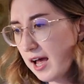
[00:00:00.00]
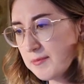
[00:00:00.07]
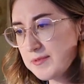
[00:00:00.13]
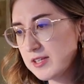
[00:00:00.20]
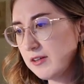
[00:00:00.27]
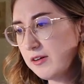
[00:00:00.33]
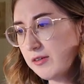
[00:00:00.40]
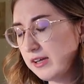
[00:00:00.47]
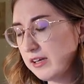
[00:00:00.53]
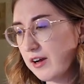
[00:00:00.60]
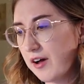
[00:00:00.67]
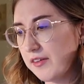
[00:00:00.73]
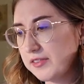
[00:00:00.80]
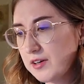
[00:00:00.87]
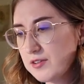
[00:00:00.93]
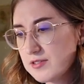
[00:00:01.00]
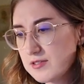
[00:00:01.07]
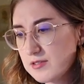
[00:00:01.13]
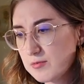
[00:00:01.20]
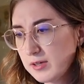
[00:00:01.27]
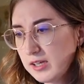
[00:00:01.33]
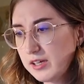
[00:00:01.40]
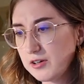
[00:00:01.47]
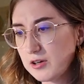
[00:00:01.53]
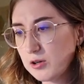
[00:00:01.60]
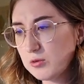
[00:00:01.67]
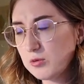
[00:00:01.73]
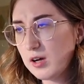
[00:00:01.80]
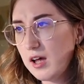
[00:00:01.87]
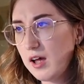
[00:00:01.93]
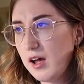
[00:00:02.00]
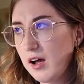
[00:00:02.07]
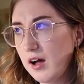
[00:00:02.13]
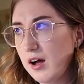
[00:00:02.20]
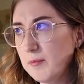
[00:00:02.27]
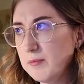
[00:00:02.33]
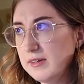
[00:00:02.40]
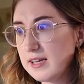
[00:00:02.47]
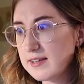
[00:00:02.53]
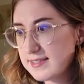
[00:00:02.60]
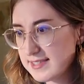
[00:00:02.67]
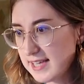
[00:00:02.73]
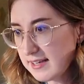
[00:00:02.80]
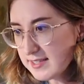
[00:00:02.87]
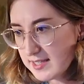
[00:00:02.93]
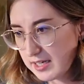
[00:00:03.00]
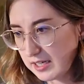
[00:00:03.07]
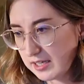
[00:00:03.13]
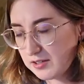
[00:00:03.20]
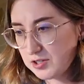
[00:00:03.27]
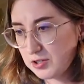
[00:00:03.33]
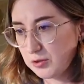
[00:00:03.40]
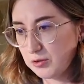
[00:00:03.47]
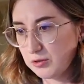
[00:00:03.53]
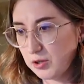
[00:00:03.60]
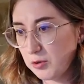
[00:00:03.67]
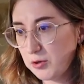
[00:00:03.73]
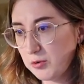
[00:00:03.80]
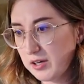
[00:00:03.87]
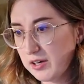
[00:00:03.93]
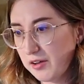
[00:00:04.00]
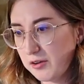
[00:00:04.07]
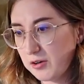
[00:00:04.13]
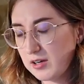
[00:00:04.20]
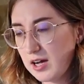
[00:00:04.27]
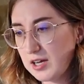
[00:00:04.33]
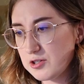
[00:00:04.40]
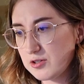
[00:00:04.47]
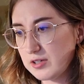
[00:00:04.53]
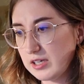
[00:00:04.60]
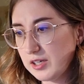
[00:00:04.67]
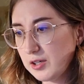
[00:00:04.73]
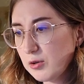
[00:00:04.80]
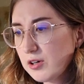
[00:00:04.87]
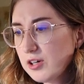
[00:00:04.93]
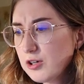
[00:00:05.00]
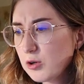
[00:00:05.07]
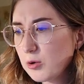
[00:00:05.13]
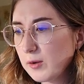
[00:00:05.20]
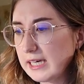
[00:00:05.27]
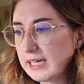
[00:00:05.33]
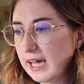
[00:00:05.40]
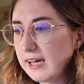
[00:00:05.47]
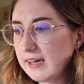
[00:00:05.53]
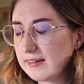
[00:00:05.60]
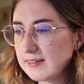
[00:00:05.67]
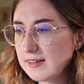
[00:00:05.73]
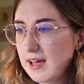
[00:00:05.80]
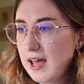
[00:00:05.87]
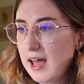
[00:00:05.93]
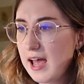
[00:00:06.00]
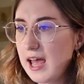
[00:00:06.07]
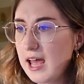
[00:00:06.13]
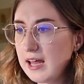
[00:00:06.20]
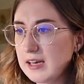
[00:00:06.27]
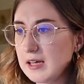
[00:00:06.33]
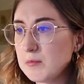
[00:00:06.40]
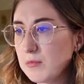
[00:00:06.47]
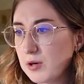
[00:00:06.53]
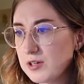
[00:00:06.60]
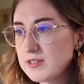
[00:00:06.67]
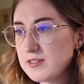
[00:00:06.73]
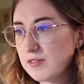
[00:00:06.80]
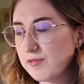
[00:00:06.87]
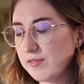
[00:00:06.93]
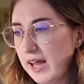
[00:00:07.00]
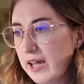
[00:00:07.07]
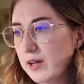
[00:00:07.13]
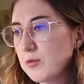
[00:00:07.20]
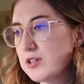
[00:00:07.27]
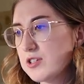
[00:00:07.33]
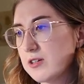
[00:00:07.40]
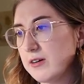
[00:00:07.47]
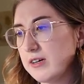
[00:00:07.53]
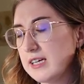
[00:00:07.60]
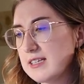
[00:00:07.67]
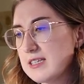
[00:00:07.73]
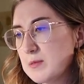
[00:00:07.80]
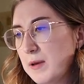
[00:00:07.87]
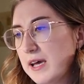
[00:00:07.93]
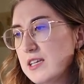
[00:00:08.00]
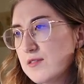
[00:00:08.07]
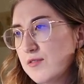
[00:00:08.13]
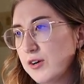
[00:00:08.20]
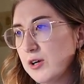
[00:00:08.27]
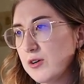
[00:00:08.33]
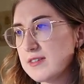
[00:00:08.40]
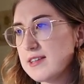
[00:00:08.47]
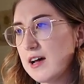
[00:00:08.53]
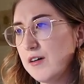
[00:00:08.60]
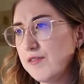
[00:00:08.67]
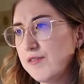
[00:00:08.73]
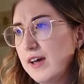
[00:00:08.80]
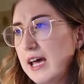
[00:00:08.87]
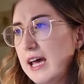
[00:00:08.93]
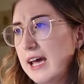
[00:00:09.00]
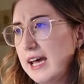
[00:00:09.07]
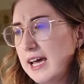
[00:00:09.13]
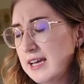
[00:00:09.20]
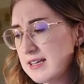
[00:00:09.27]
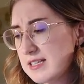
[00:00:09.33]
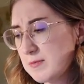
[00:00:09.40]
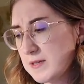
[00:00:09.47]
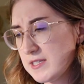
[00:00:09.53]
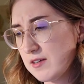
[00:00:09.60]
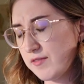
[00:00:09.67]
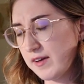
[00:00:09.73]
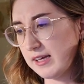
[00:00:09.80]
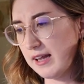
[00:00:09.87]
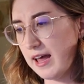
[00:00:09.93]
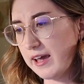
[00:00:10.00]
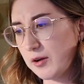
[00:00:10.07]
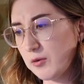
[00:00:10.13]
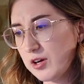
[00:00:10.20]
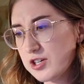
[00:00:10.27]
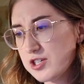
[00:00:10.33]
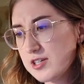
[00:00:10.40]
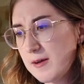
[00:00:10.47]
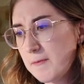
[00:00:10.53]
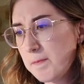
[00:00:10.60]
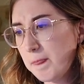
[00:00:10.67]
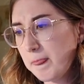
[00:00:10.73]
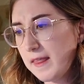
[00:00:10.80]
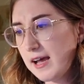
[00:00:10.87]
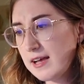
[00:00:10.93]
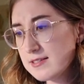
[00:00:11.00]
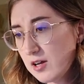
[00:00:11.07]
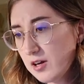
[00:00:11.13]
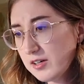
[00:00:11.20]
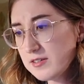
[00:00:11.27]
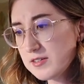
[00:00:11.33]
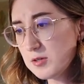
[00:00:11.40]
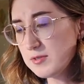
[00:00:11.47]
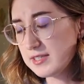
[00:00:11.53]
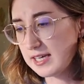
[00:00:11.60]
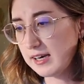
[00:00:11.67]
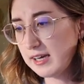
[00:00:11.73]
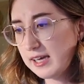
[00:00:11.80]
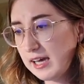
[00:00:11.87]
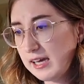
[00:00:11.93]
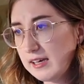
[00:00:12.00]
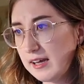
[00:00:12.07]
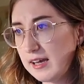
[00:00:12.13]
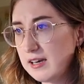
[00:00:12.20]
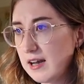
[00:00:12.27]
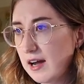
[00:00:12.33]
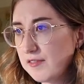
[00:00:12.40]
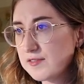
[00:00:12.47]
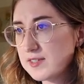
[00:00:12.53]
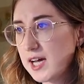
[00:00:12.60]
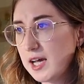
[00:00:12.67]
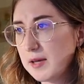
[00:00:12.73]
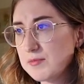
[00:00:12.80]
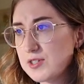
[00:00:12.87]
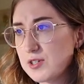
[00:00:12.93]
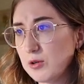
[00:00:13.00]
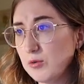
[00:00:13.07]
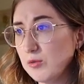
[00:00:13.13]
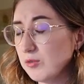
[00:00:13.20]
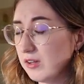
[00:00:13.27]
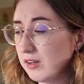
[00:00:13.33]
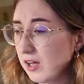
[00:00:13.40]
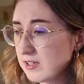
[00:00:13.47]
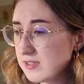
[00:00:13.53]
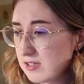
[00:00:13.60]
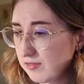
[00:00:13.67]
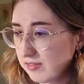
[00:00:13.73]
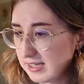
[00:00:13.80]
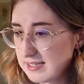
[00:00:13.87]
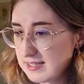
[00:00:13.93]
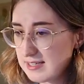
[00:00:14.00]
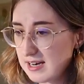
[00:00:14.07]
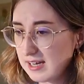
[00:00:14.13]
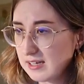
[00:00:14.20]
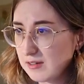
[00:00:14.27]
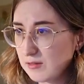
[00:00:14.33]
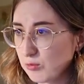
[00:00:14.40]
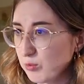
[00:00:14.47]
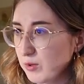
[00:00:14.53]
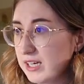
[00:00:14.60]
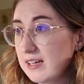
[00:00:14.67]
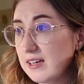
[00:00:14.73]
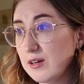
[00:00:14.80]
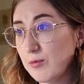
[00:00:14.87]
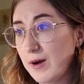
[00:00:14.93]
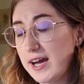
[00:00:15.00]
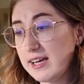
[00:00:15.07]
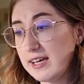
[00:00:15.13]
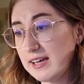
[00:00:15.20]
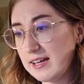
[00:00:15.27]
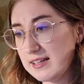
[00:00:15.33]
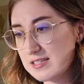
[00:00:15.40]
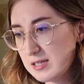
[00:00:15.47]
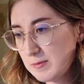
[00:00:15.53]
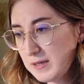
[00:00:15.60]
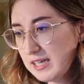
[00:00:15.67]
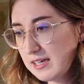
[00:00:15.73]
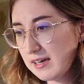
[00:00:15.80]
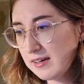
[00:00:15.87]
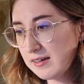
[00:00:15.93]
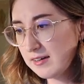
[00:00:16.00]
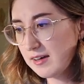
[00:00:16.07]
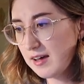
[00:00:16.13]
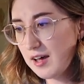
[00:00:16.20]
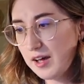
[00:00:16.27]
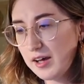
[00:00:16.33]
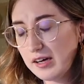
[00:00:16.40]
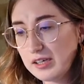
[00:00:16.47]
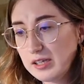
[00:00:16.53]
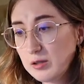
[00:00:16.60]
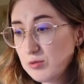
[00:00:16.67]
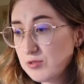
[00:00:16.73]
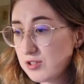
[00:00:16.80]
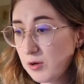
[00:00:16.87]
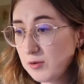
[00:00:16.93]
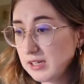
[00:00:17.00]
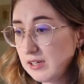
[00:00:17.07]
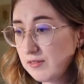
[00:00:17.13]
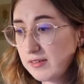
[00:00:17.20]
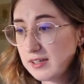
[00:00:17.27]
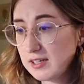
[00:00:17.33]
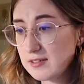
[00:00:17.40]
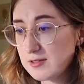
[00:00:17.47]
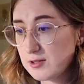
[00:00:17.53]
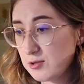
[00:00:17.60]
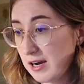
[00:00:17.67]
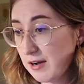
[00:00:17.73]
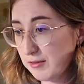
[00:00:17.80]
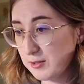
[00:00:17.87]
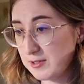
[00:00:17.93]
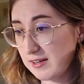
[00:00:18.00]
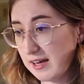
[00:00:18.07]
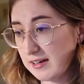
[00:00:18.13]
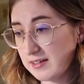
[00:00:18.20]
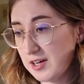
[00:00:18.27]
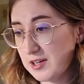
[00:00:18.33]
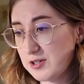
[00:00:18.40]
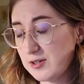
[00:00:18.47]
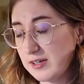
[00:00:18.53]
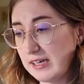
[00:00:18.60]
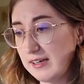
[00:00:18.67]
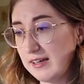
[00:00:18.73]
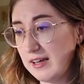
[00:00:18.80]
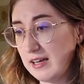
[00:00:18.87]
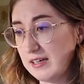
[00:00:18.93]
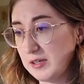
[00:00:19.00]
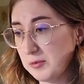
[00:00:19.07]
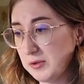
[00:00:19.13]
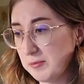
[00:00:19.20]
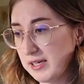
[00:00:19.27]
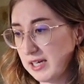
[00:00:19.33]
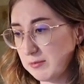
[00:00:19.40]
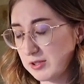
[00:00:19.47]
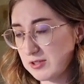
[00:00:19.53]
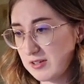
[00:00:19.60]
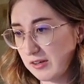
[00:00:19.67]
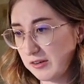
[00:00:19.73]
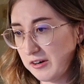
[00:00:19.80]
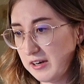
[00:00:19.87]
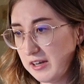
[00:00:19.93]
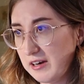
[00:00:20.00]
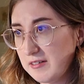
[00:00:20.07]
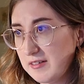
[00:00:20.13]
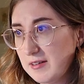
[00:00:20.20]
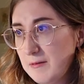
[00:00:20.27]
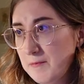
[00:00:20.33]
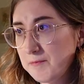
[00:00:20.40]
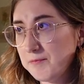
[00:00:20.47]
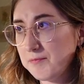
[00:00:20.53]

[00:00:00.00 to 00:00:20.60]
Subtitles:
Absolutely not. There's really no necessity to go to another country. You can create an immersive language learning space for yourself in a specific language. As long as you dedicate enough time to lots of listening, reading, writing, and speaking, You don't even need to travel to that country and you will be able to learn it.